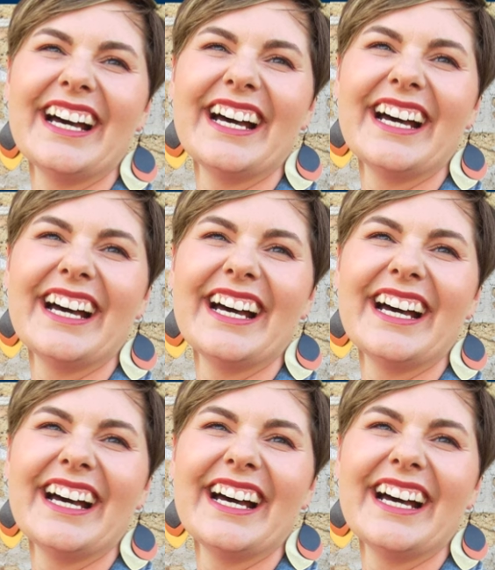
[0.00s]

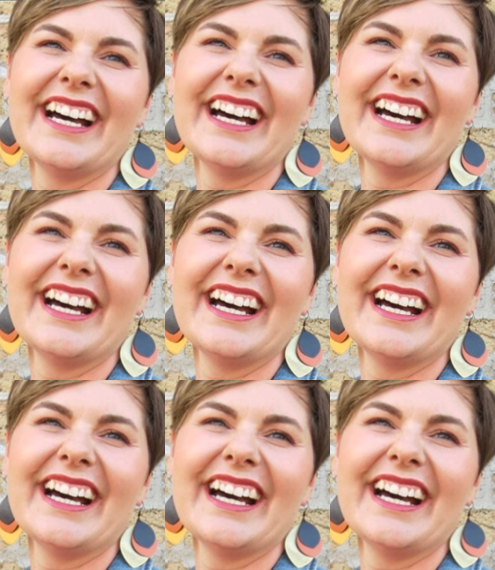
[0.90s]

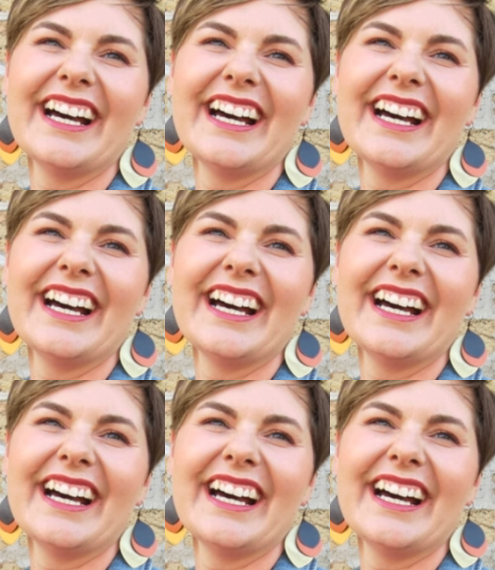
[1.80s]

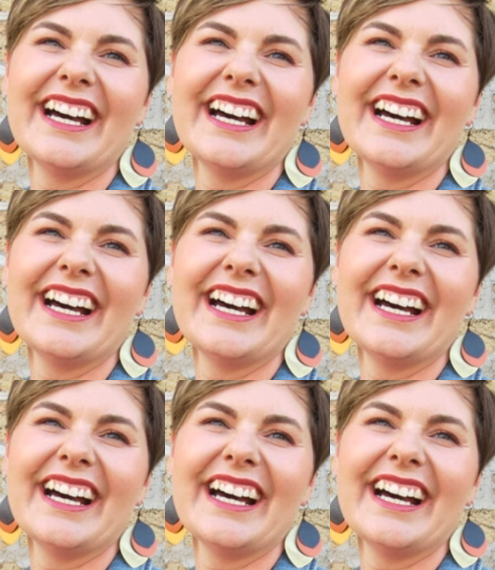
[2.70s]

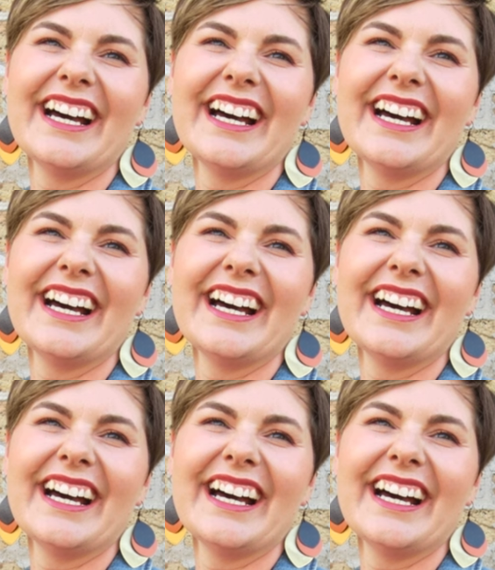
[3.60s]

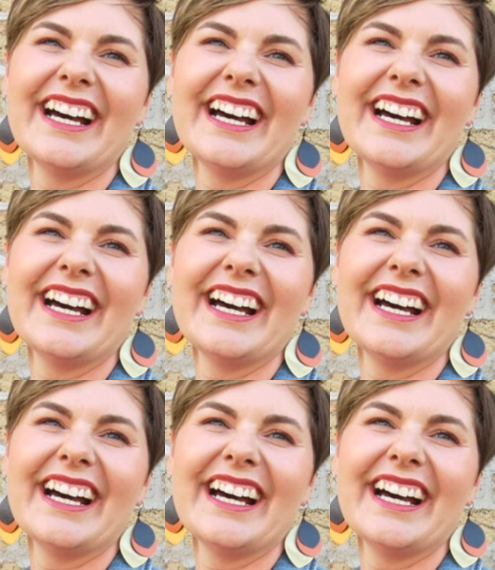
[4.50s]

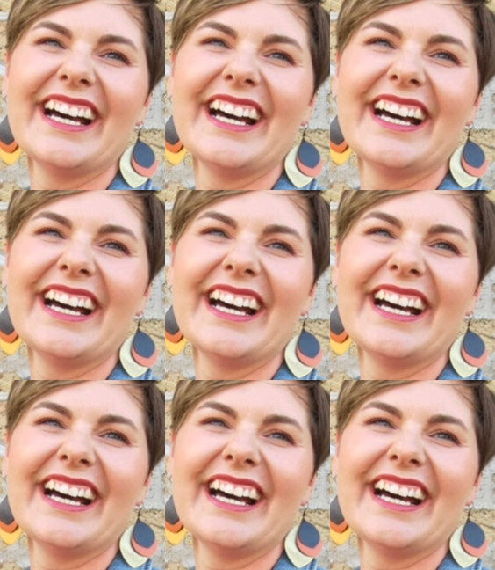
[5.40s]
The face doesn't move, so there is nothing to read.